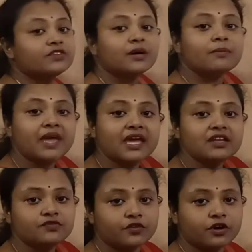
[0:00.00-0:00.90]
the
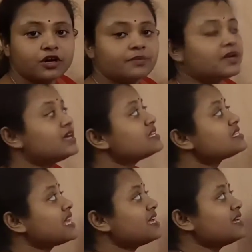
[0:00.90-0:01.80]
main verb.
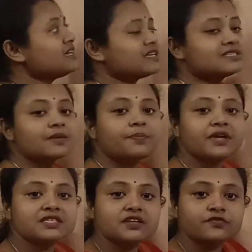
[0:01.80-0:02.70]
Sing is the
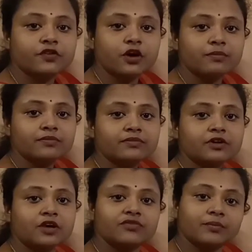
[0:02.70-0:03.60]
present form
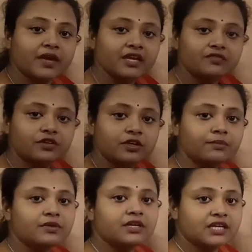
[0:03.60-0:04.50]
of the main verb.
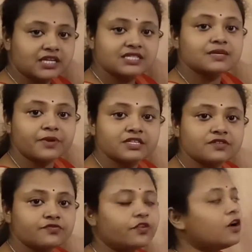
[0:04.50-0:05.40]
It is the
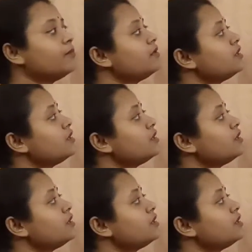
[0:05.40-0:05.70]
present form.